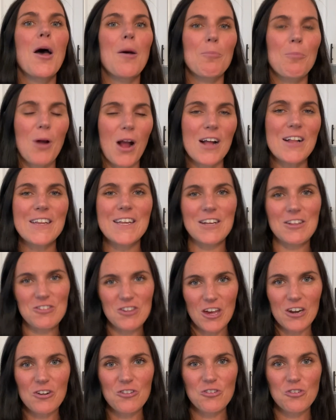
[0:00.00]
broccoli and
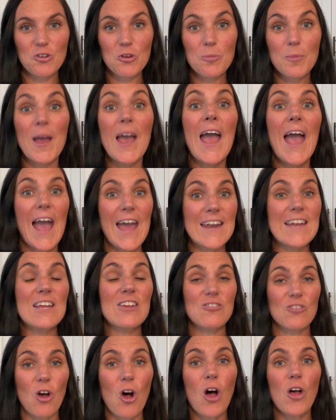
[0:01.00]
cheddar soup, and it
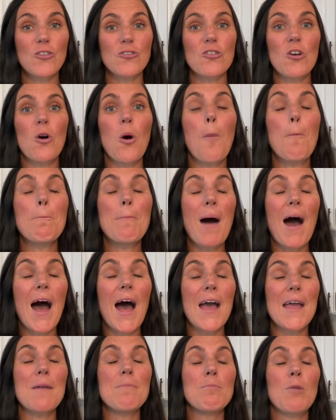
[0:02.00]
is also
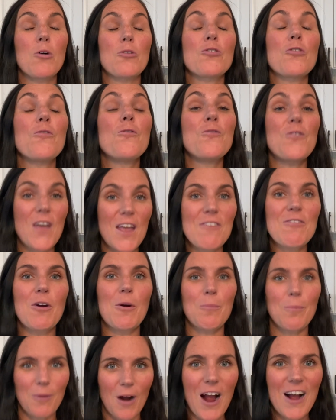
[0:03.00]
my most favorite
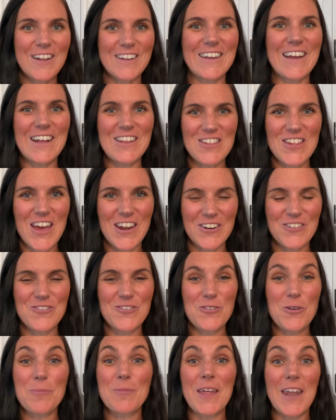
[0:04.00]
broccoli and cheddar
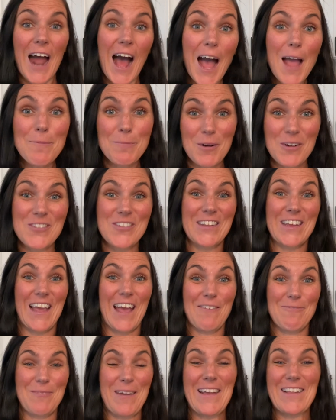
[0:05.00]
soup that I personally
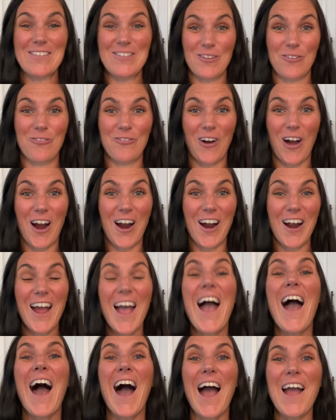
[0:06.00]
have made so far.
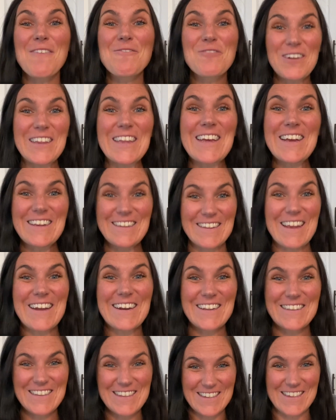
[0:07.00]
I'm really
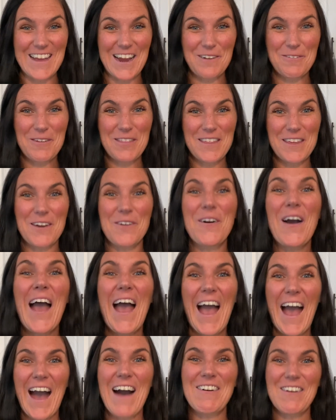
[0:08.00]
excited to share with you
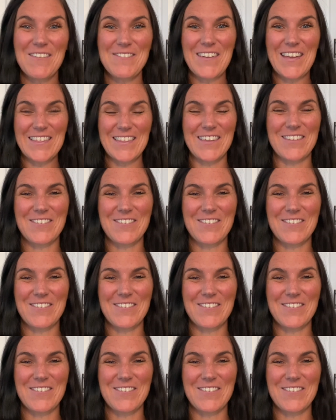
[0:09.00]
how I made this